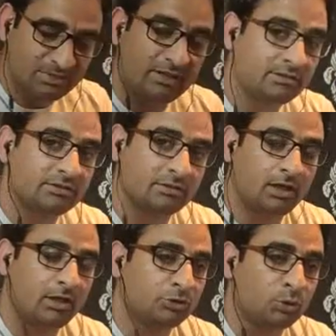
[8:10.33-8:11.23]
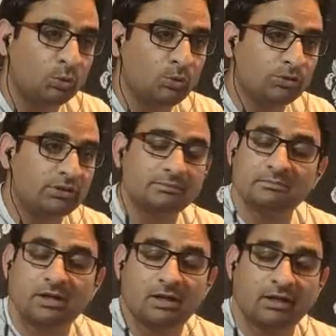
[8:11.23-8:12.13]
Bennet told
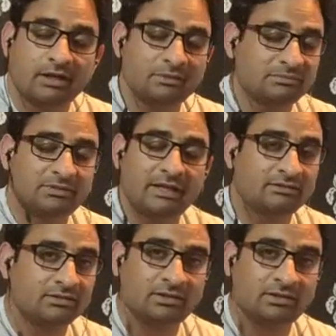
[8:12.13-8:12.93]
him that